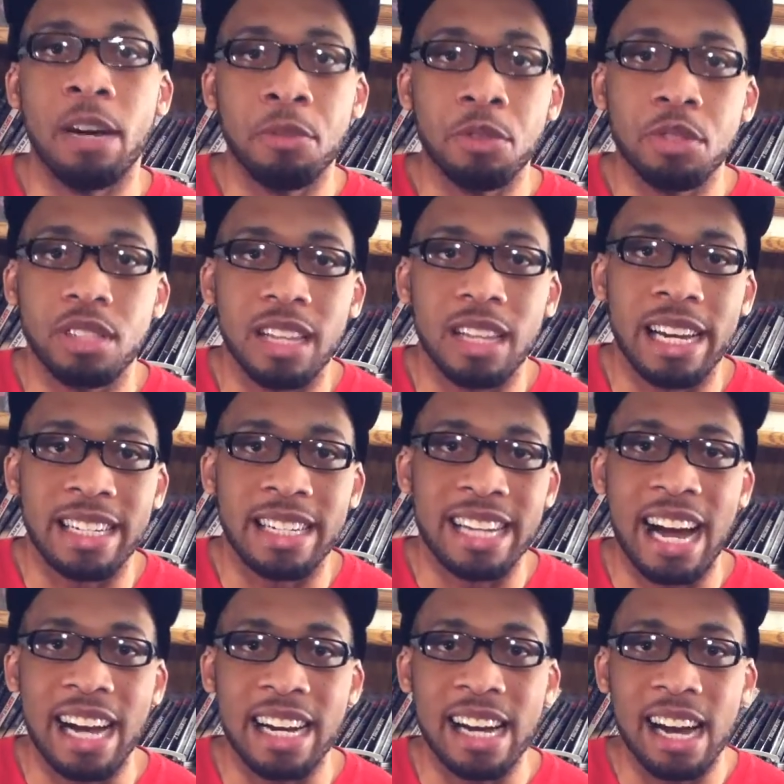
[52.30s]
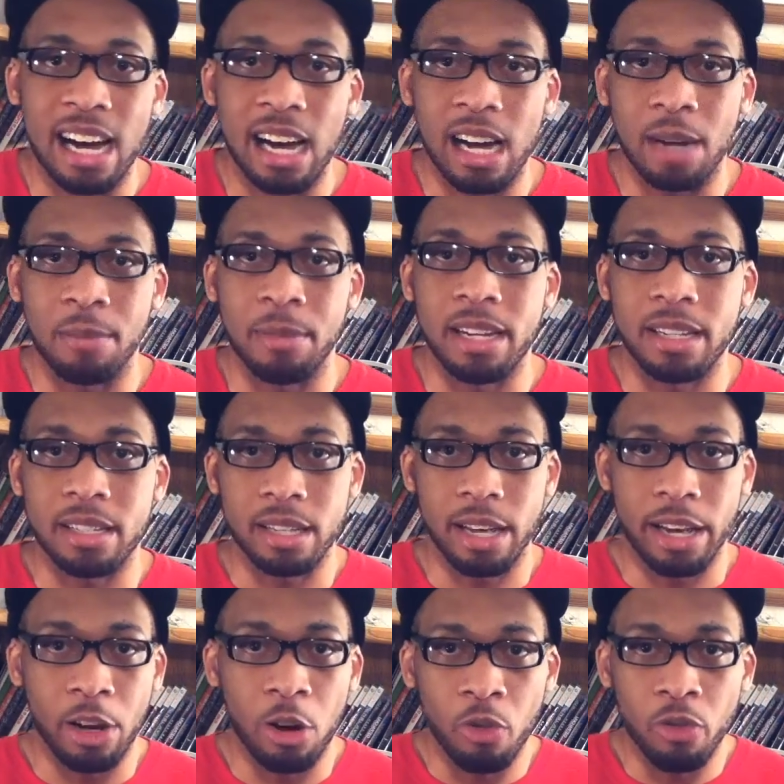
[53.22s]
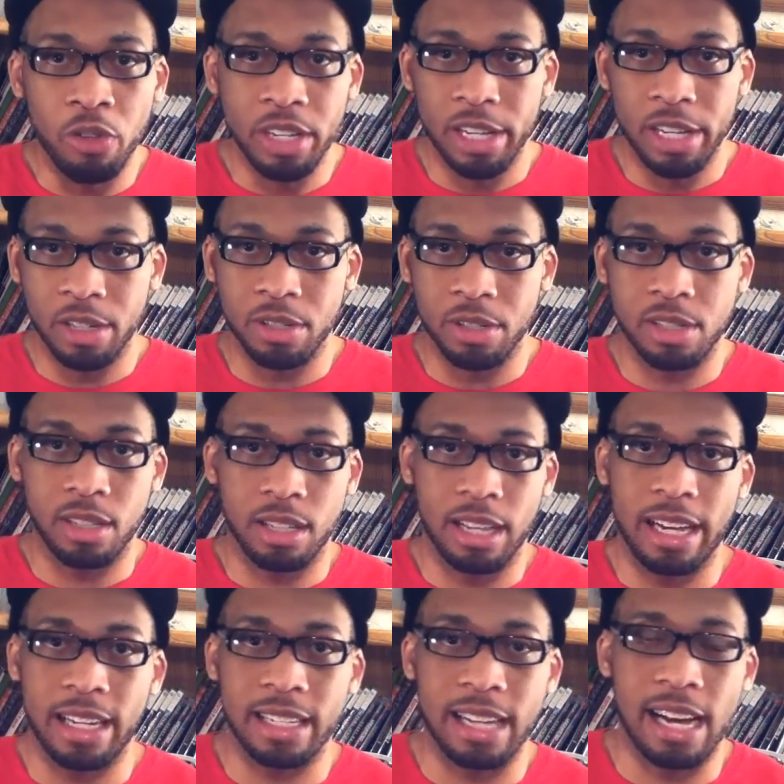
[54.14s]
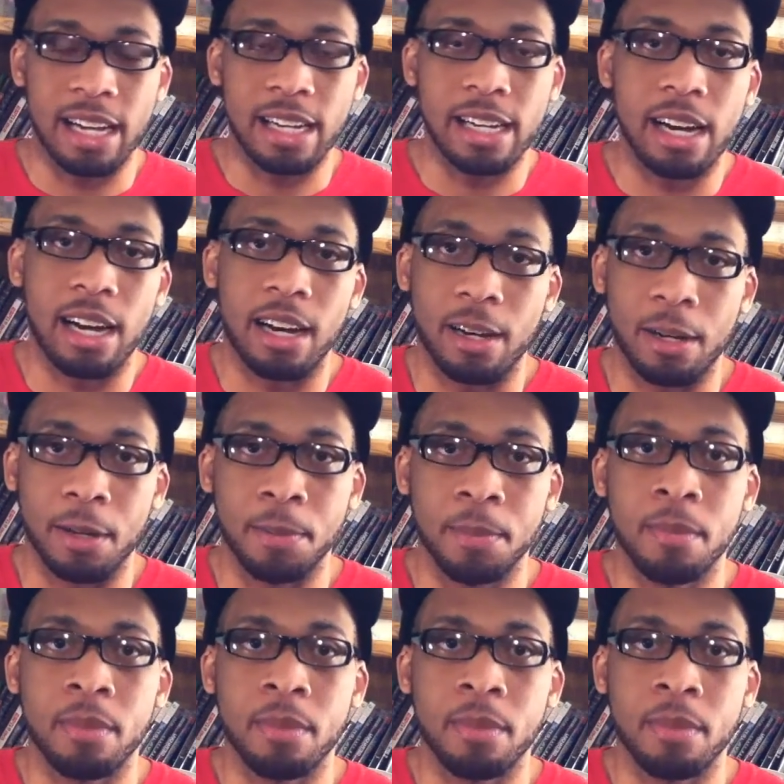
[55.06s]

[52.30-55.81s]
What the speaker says: lvlselect.com. That's lvlselect.com.